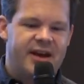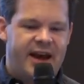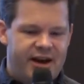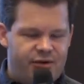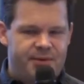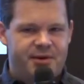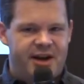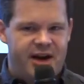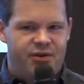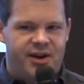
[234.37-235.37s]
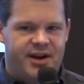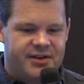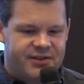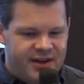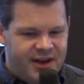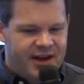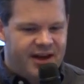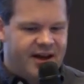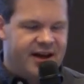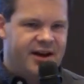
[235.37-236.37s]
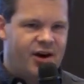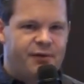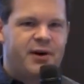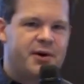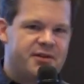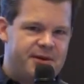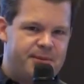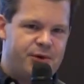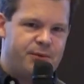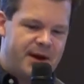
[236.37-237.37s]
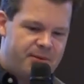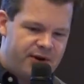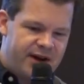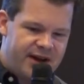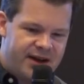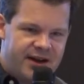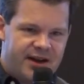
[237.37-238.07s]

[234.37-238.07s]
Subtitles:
encrypted areas of our CPU memory,